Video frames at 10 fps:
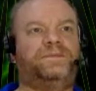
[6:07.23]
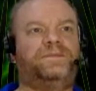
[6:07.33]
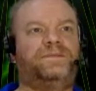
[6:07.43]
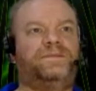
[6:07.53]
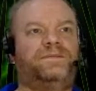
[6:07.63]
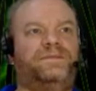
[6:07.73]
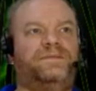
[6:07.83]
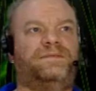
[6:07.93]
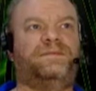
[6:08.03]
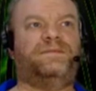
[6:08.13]

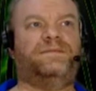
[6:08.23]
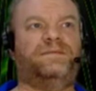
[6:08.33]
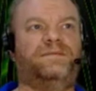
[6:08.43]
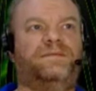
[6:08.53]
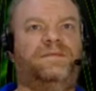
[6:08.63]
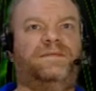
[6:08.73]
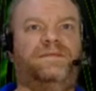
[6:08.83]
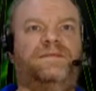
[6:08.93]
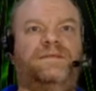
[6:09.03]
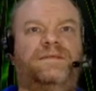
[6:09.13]
(silent)